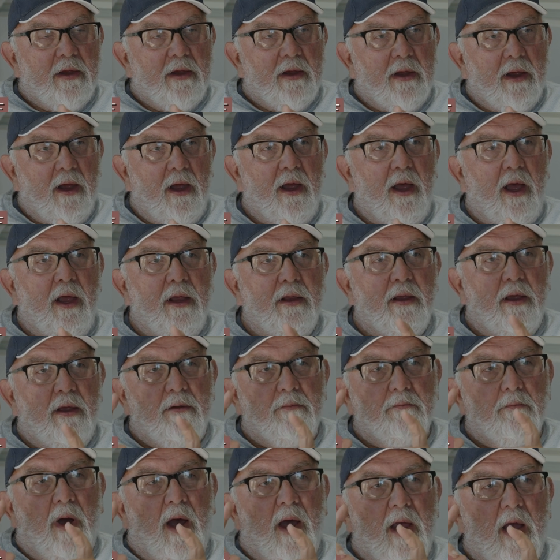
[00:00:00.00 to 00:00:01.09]
And
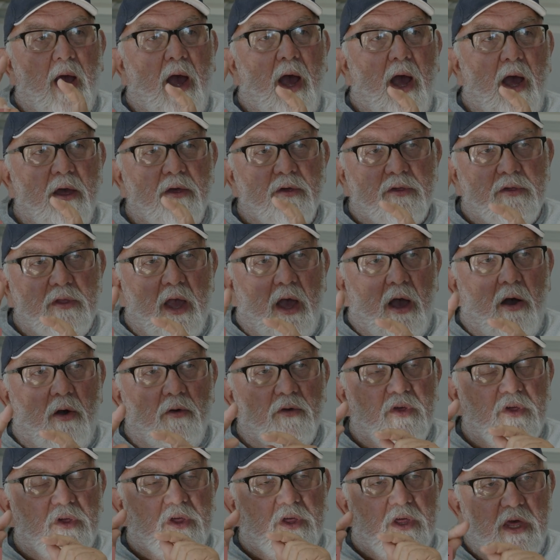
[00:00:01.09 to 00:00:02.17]
my eyes now
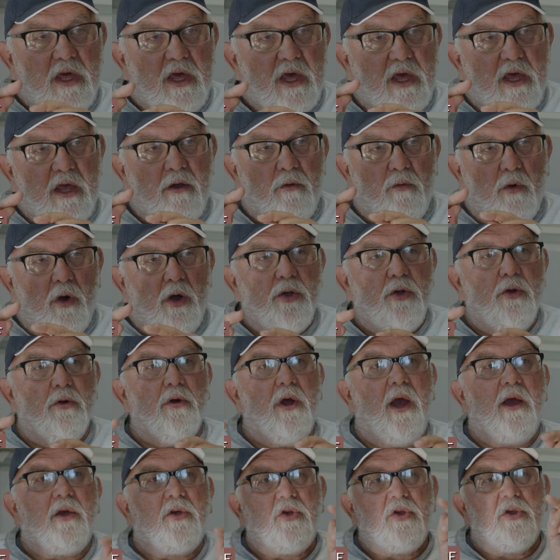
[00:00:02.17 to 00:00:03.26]
see what
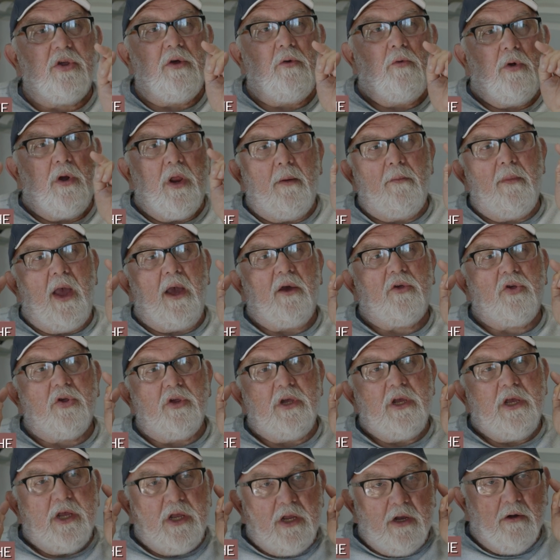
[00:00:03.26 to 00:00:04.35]
I'm
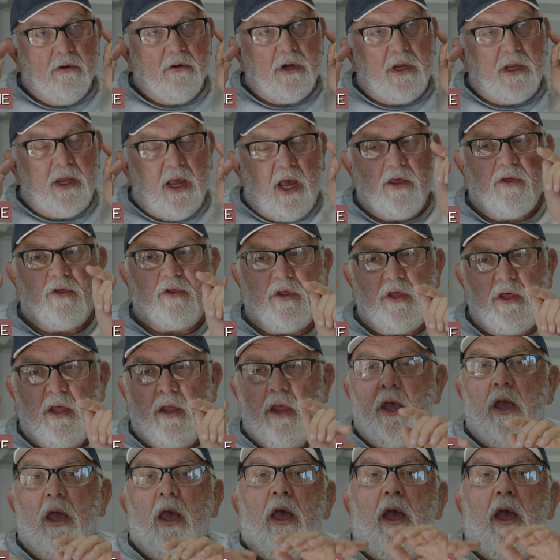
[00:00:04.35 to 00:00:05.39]
actually hearing. I see it.